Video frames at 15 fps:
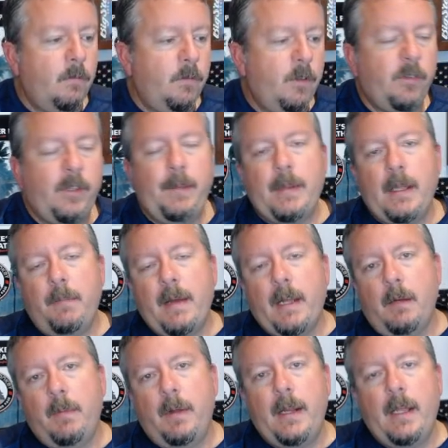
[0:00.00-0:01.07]
just keep that in the
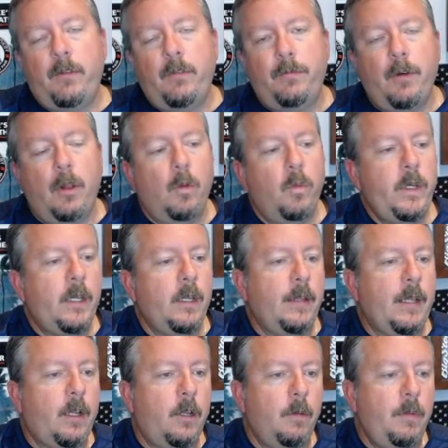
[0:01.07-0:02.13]
back of your mind. That's the following
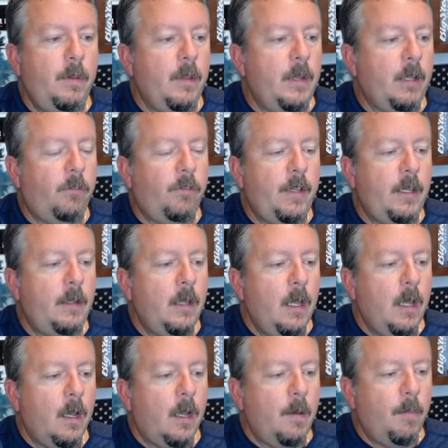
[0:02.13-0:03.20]
weekend. That could be the next thing.
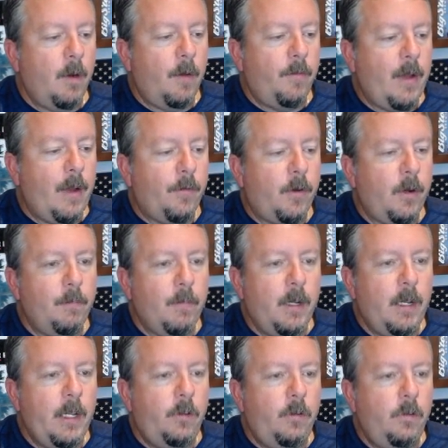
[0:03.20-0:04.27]
Coming off Africa
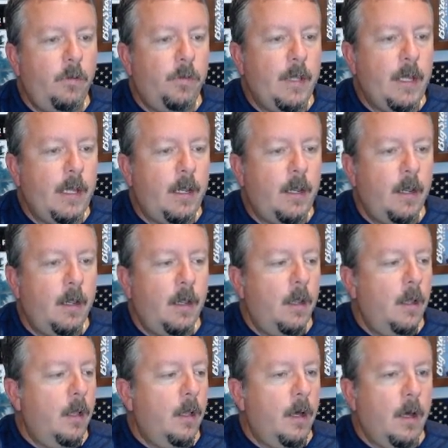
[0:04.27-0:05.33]
Monday, Tuesday.
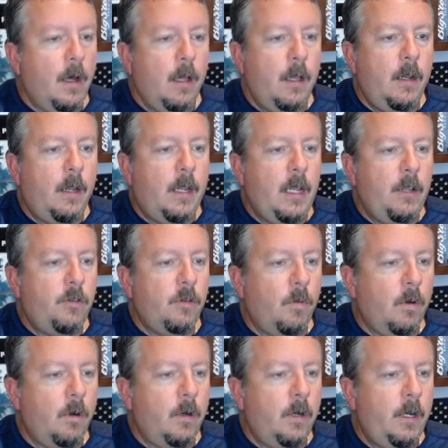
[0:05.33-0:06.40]
And in case you're
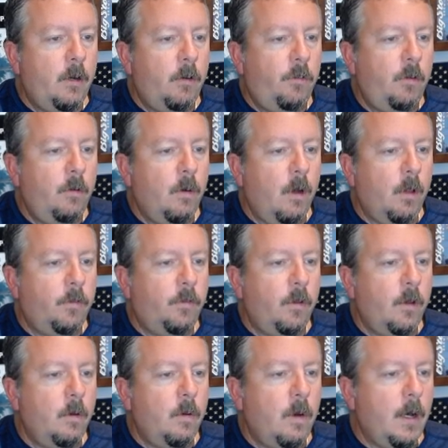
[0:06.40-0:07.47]
wondering here, too,
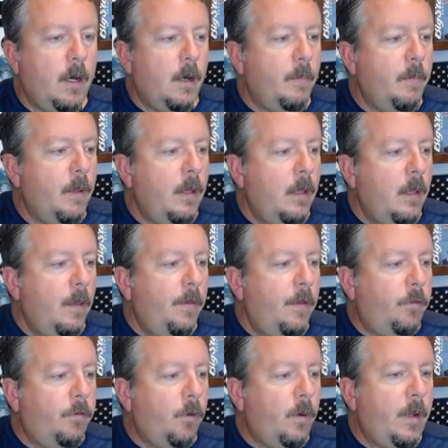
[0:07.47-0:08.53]
also,
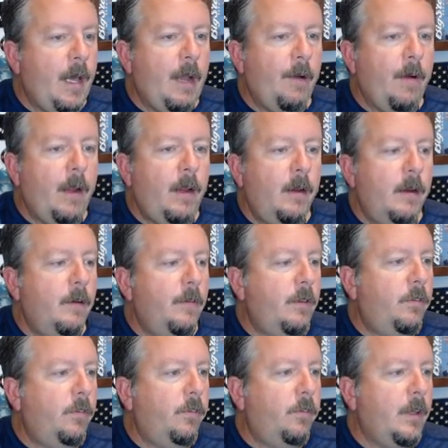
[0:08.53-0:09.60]
this little guy right here.
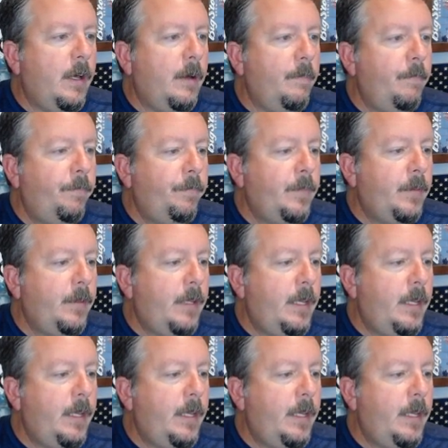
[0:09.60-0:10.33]
This is the